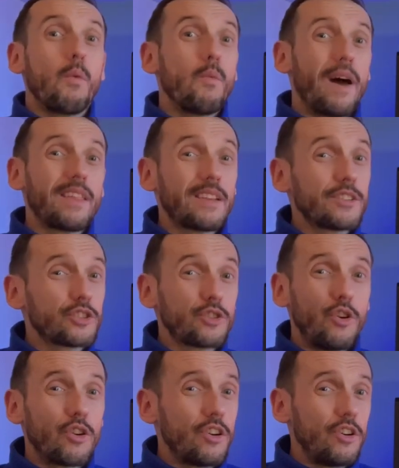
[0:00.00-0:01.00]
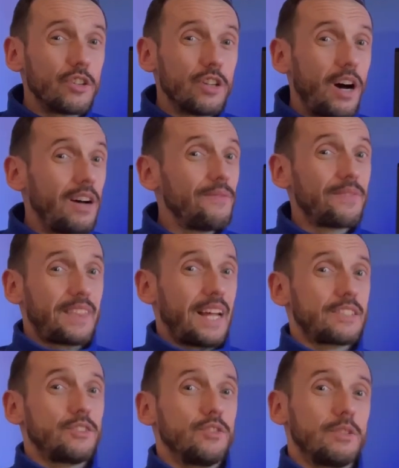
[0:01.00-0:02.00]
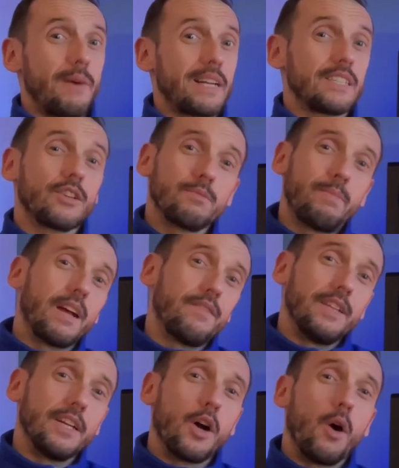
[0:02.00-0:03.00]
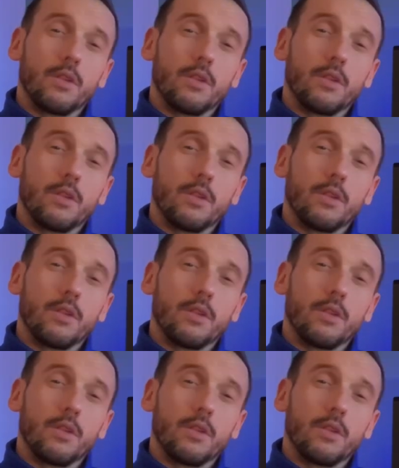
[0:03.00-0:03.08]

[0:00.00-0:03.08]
Whether they'll score it or not, that's another matter, because Pickford in goal.